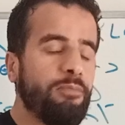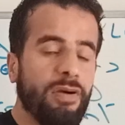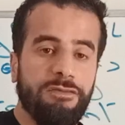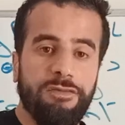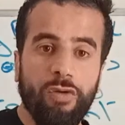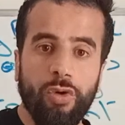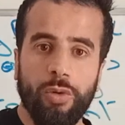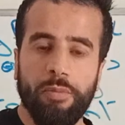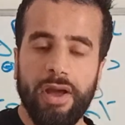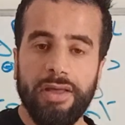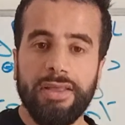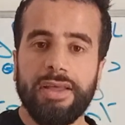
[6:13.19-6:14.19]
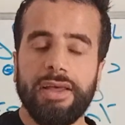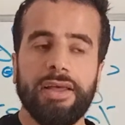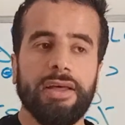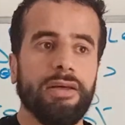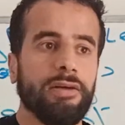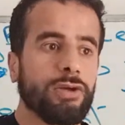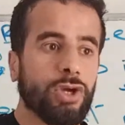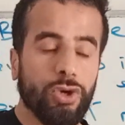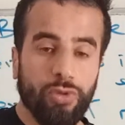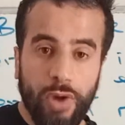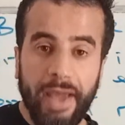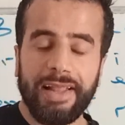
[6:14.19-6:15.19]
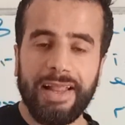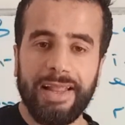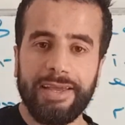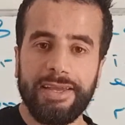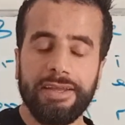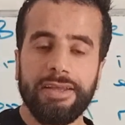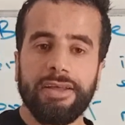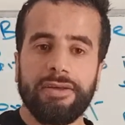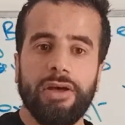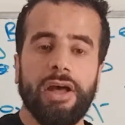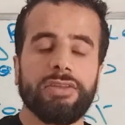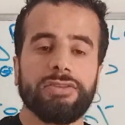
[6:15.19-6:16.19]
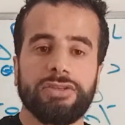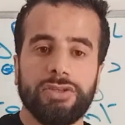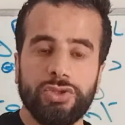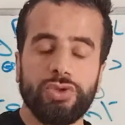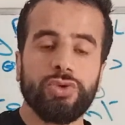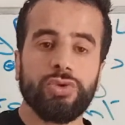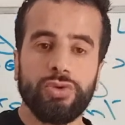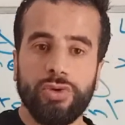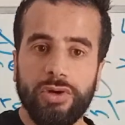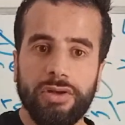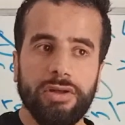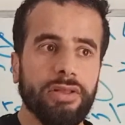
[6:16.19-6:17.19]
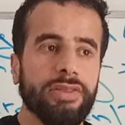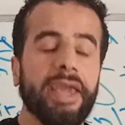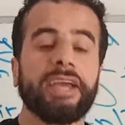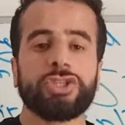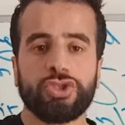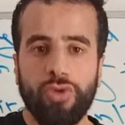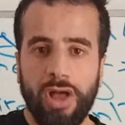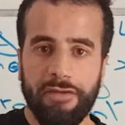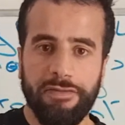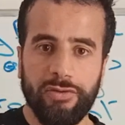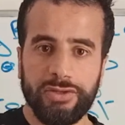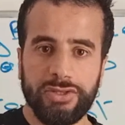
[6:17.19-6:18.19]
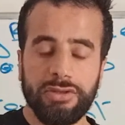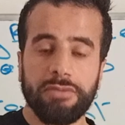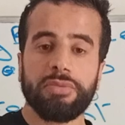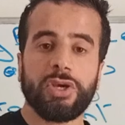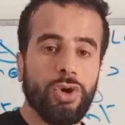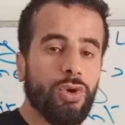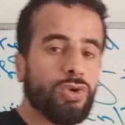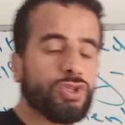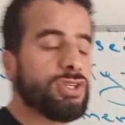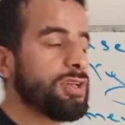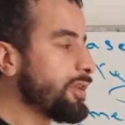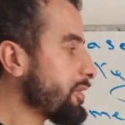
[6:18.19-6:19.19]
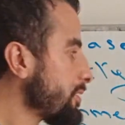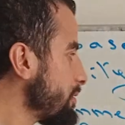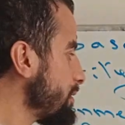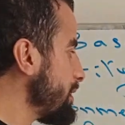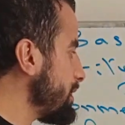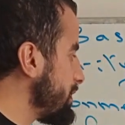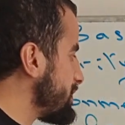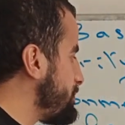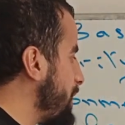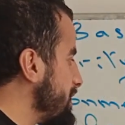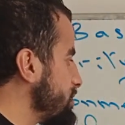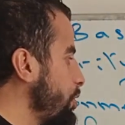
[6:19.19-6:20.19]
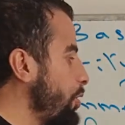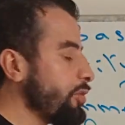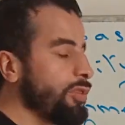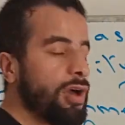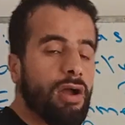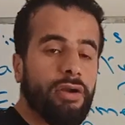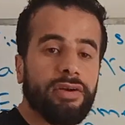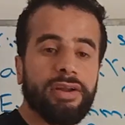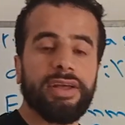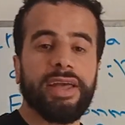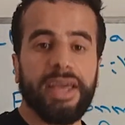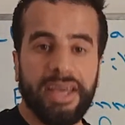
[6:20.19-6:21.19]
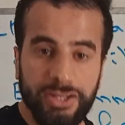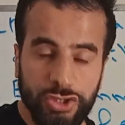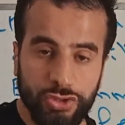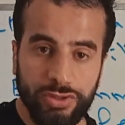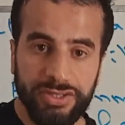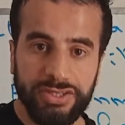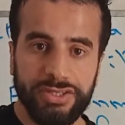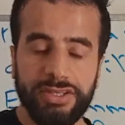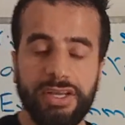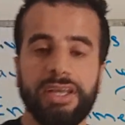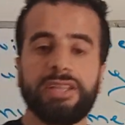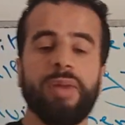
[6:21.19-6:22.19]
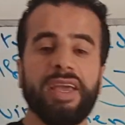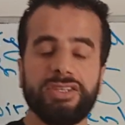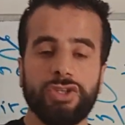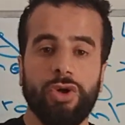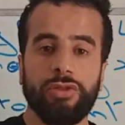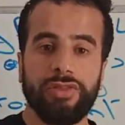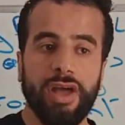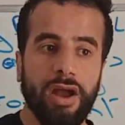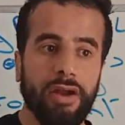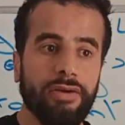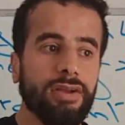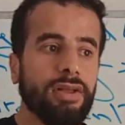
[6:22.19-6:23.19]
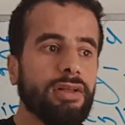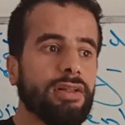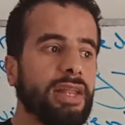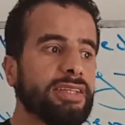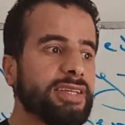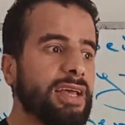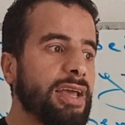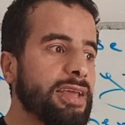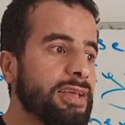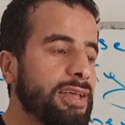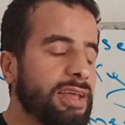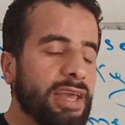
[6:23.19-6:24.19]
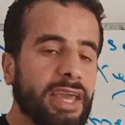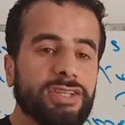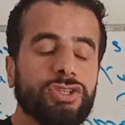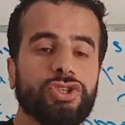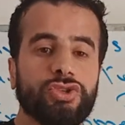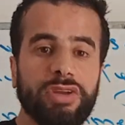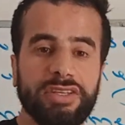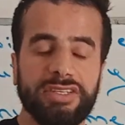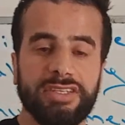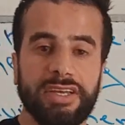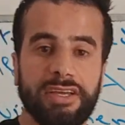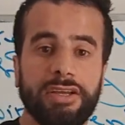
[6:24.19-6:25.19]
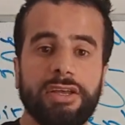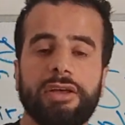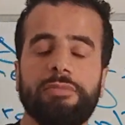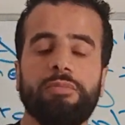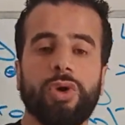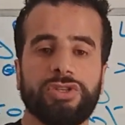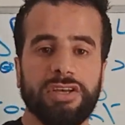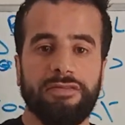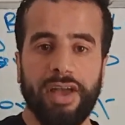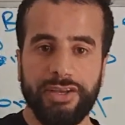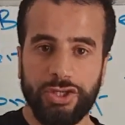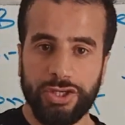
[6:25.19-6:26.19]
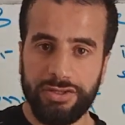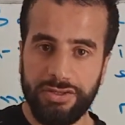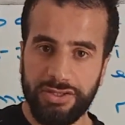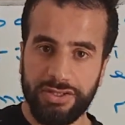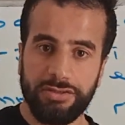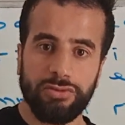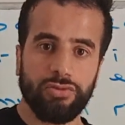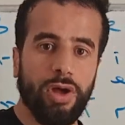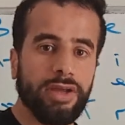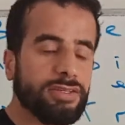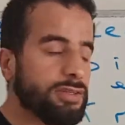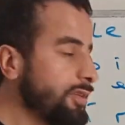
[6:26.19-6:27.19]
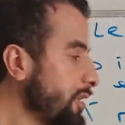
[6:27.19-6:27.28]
perform correctly and do an extra effort, because it's based on their interest, based on their, let's say, intrinsic motivations, right?